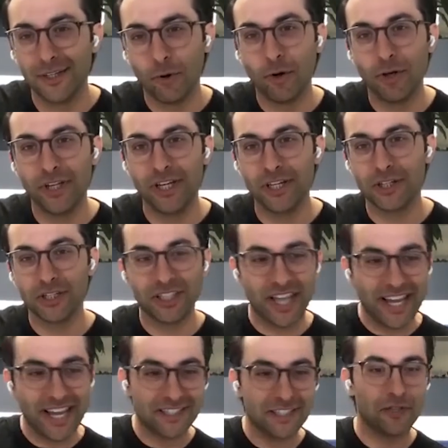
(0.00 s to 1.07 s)
Or you can just
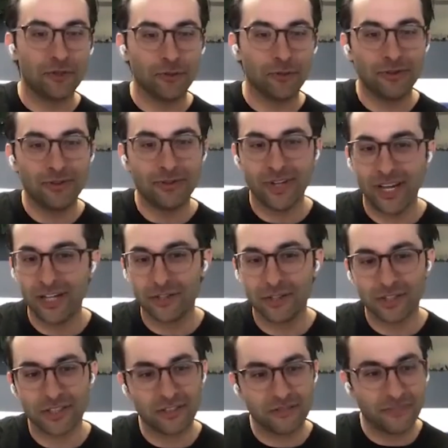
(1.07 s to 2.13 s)
execute and
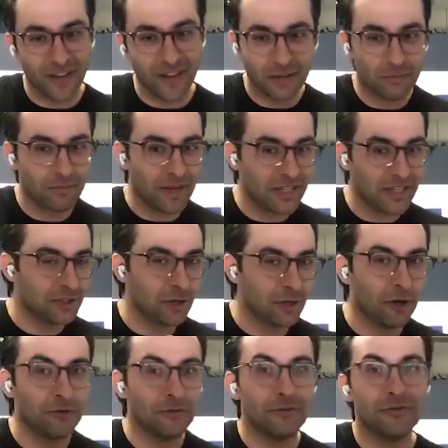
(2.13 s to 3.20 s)
just develop as you
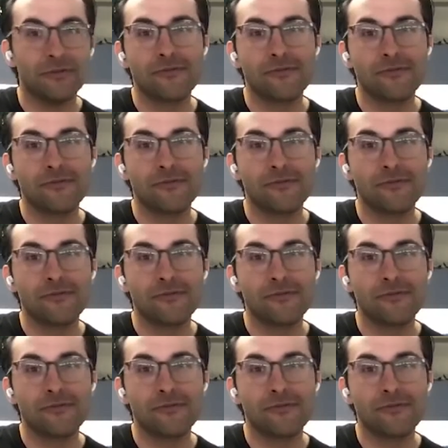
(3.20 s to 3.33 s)
go.